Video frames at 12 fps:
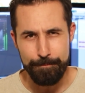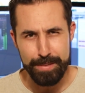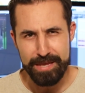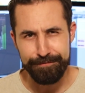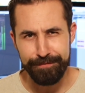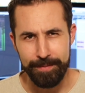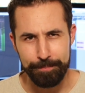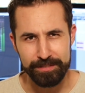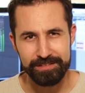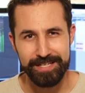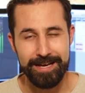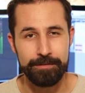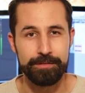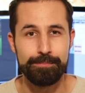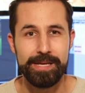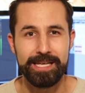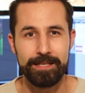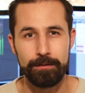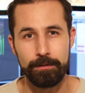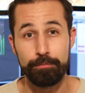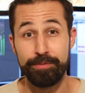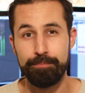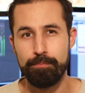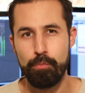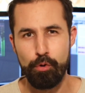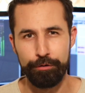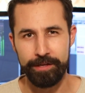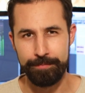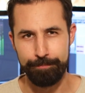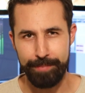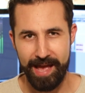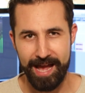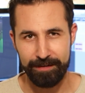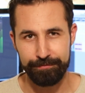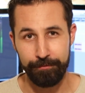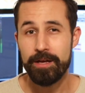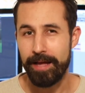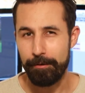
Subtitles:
beef up a sound and make it a little bit more impactful.